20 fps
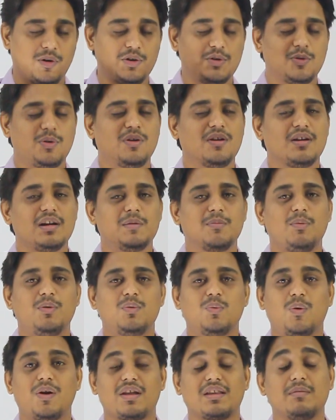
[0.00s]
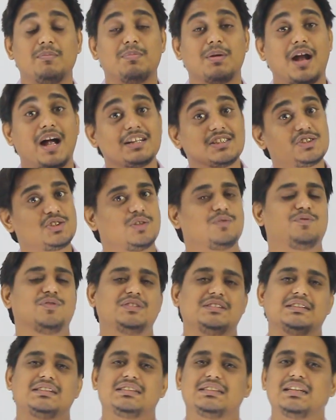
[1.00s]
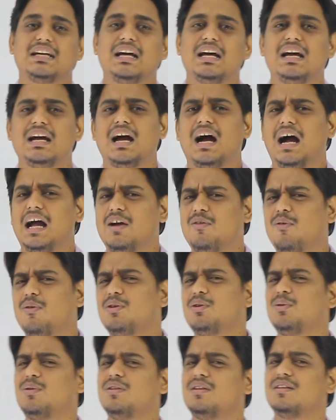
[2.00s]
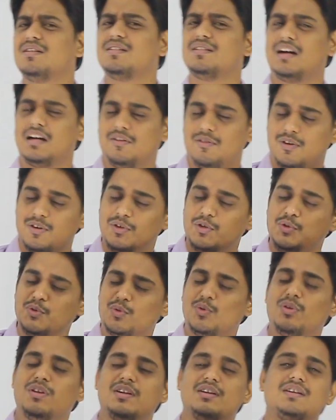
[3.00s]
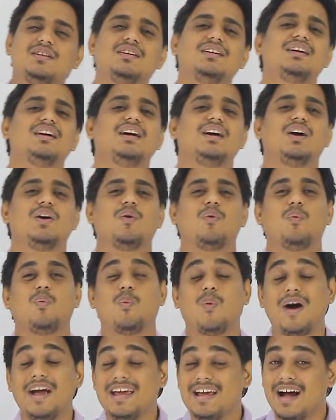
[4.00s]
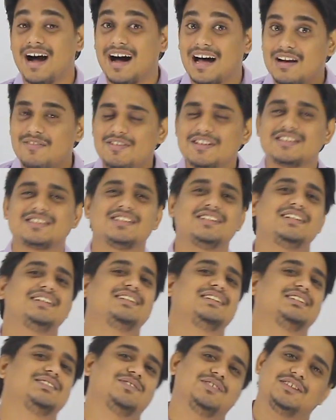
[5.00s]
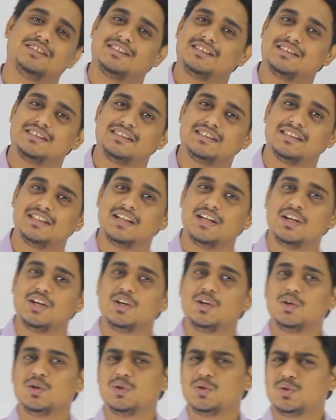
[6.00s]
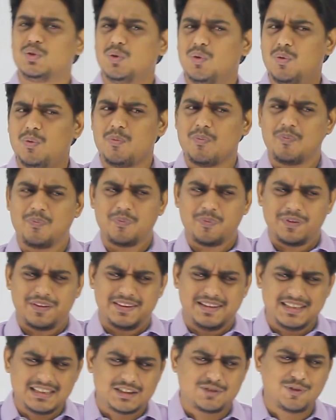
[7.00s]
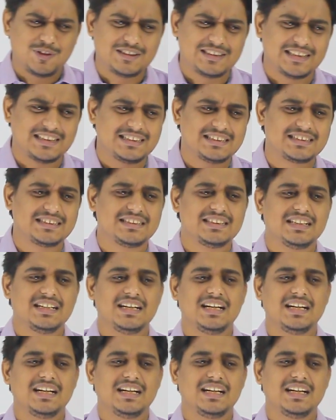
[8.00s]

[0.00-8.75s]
to learn about what are the branches of physics. I want you to learn why are we studying this physics. So this physics,